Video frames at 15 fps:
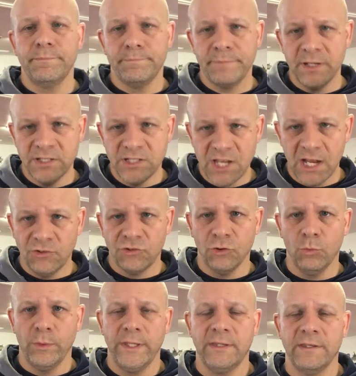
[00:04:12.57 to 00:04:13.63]
potential
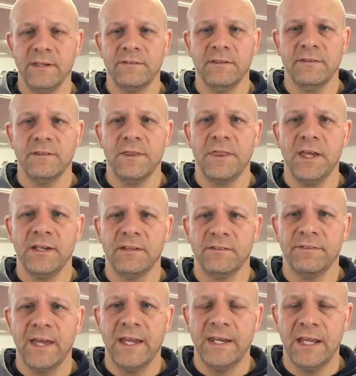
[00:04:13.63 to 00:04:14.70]
weaknesses and things of
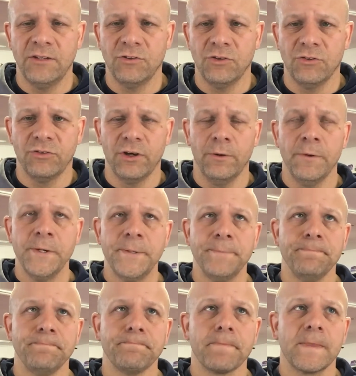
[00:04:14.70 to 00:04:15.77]
that nature. So
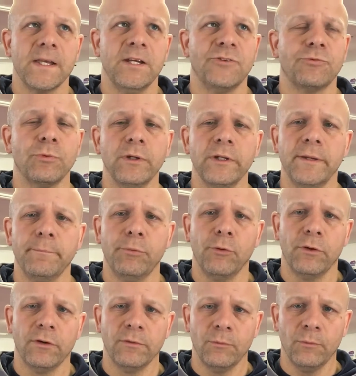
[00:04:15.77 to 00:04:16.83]
it's really
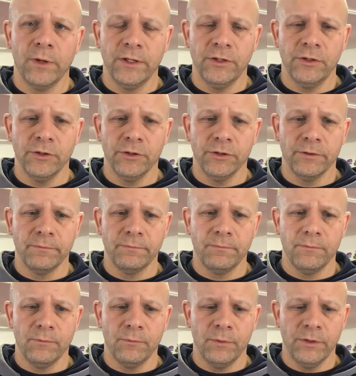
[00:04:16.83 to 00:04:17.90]
important when you're
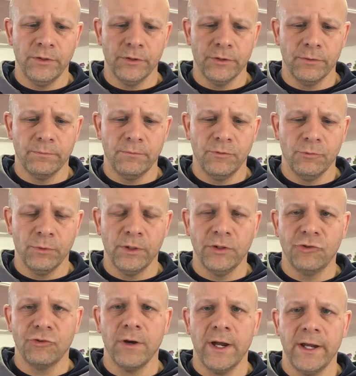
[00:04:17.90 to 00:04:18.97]
really
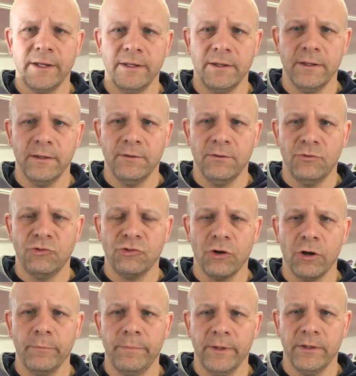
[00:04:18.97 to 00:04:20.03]
trying to
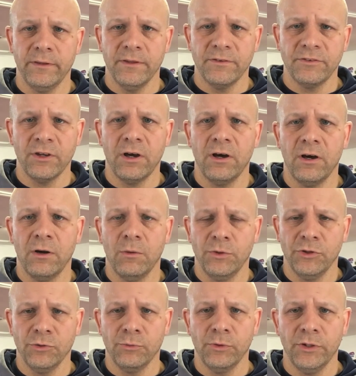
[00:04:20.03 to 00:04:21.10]
sharpen the saw, when
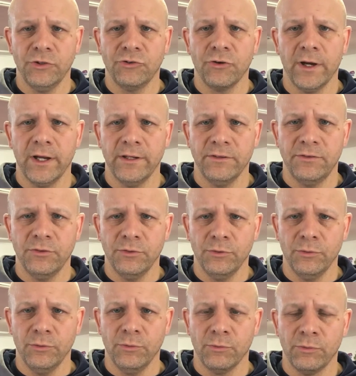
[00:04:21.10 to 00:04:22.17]
you're really trying
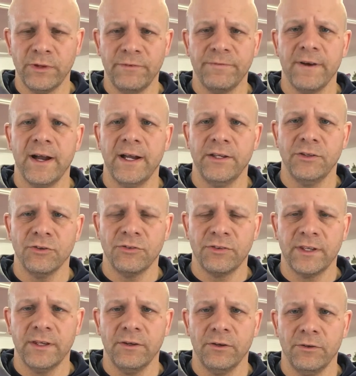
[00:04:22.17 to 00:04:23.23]
to refine your
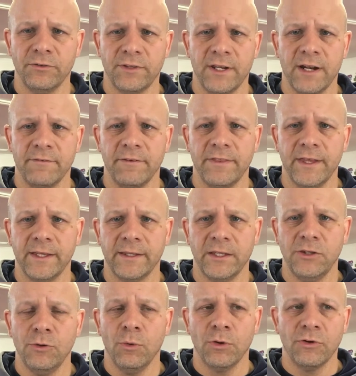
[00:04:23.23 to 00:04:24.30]
skills and everything, that
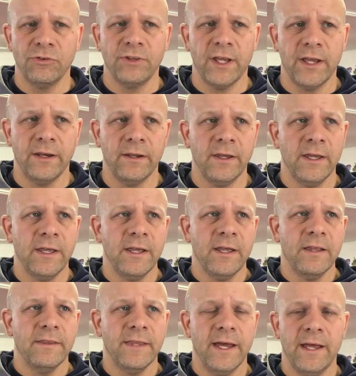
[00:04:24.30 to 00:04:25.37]
you understand
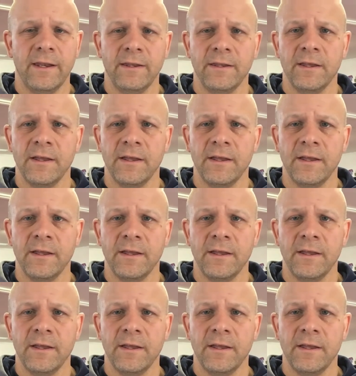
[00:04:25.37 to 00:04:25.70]
that